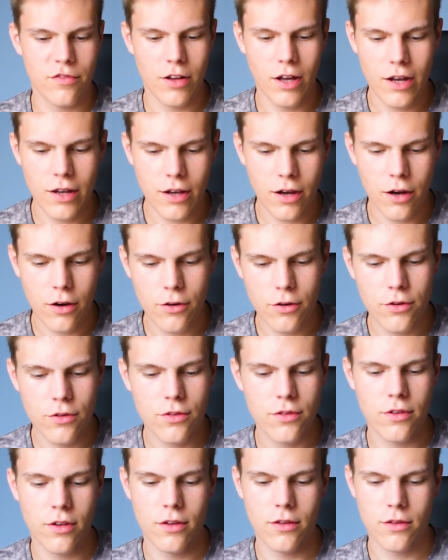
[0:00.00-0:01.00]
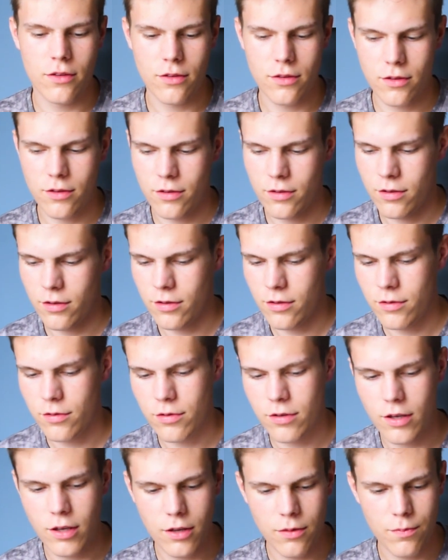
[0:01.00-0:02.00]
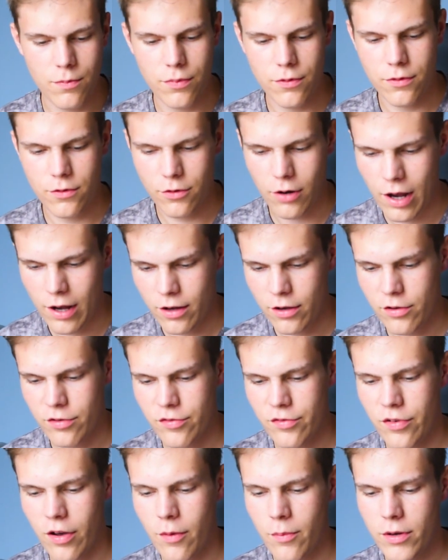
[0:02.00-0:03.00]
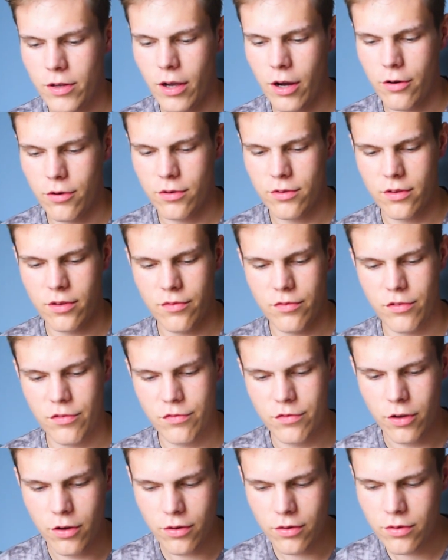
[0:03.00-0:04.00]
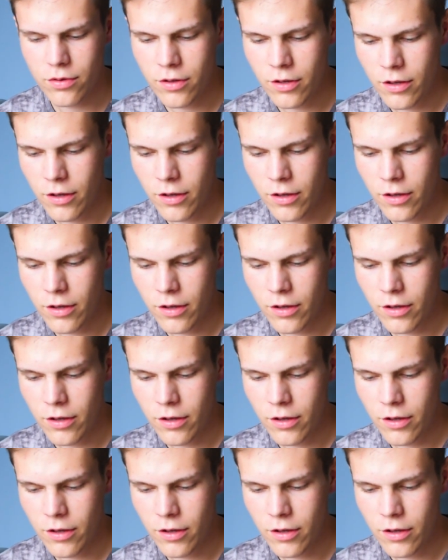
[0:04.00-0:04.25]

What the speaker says: flying hours and to keep track of how many hours have you flown,